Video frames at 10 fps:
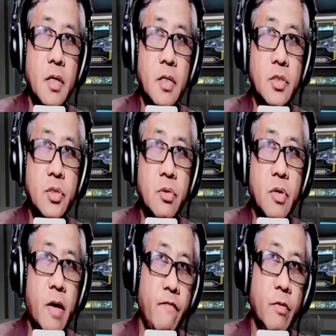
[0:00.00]
So
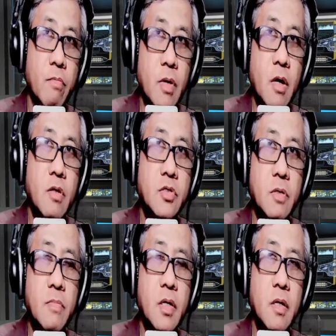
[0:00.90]
after millions
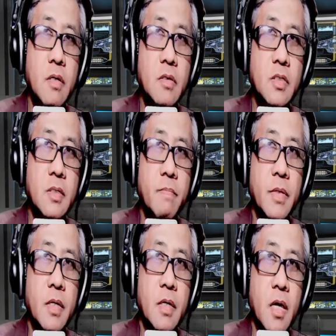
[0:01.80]
of years
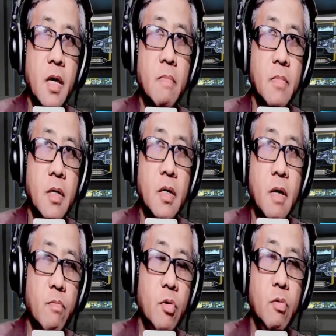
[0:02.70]
came the
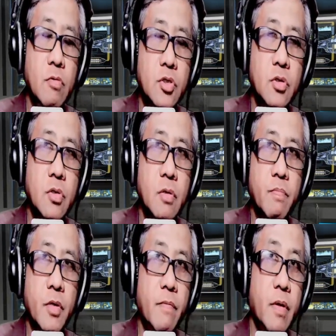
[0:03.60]

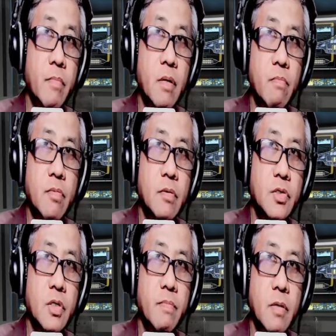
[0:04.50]
evolution of the
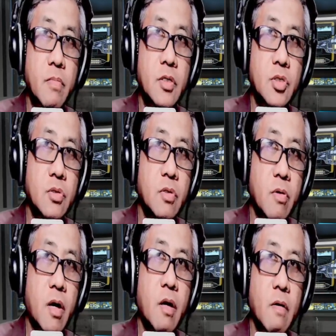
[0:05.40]
members of division
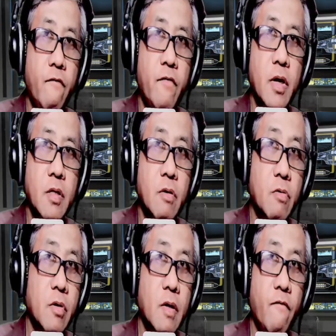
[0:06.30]
Tracheophyta,
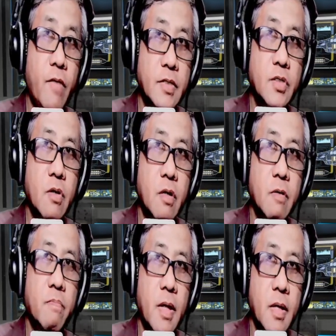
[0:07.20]
or the vascular
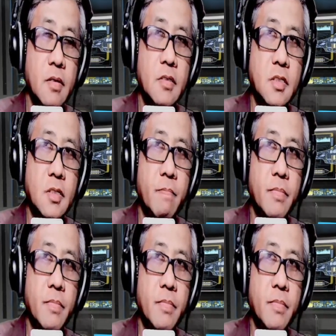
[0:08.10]
plants.